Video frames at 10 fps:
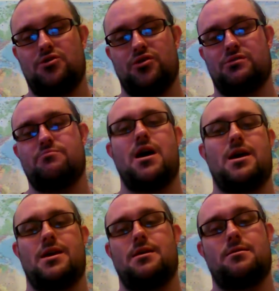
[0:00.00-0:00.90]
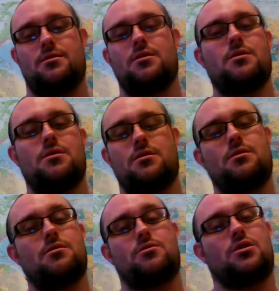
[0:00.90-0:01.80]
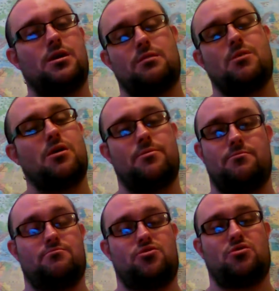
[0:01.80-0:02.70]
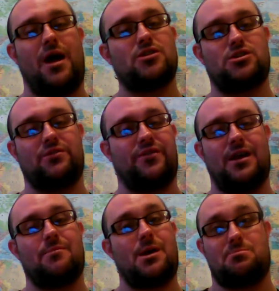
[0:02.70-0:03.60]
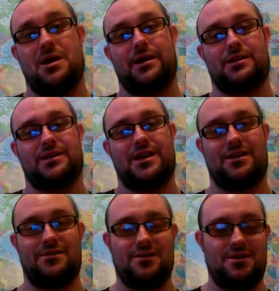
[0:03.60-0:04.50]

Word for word: Theresa May at the moment should actually forget about Brexit